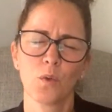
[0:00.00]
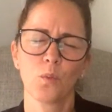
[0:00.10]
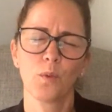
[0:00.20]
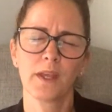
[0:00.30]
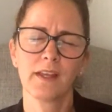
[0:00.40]

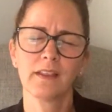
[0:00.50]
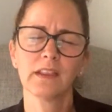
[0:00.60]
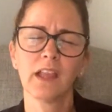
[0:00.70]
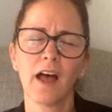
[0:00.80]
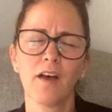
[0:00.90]
We
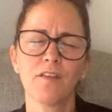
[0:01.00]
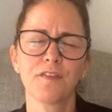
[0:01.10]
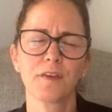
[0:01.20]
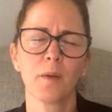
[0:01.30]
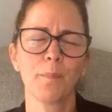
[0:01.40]
love
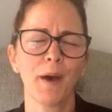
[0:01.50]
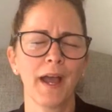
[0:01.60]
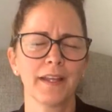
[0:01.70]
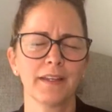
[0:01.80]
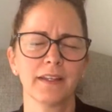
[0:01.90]

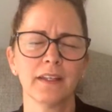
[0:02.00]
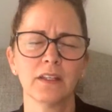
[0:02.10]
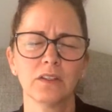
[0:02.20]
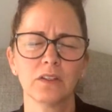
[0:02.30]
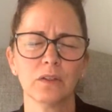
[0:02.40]
abiding
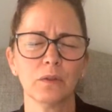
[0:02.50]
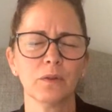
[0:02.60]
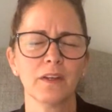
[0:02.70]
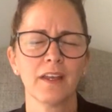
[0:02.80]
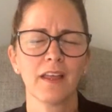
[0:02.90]
in you.